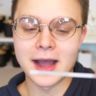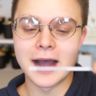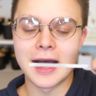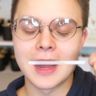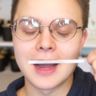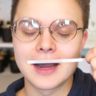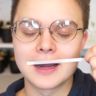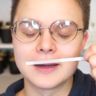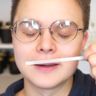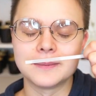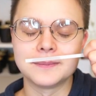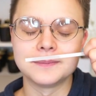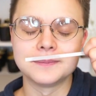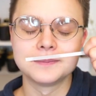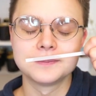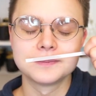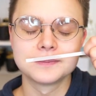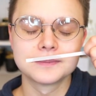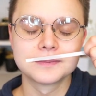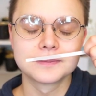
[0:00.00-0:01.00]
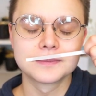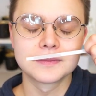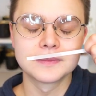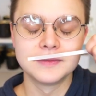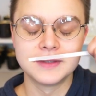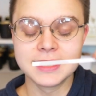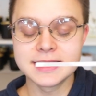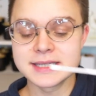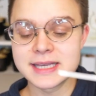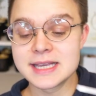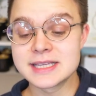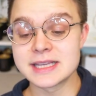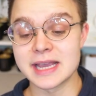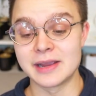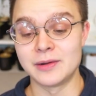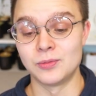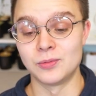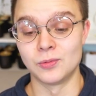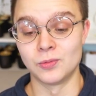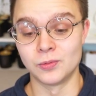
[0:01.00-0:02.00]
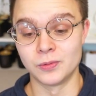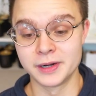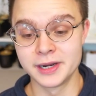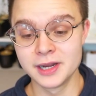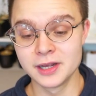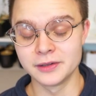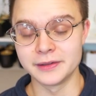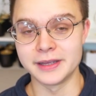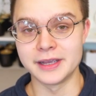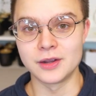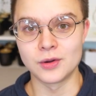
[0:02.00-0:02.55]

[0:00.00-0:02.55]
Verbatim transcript: Um, this is a really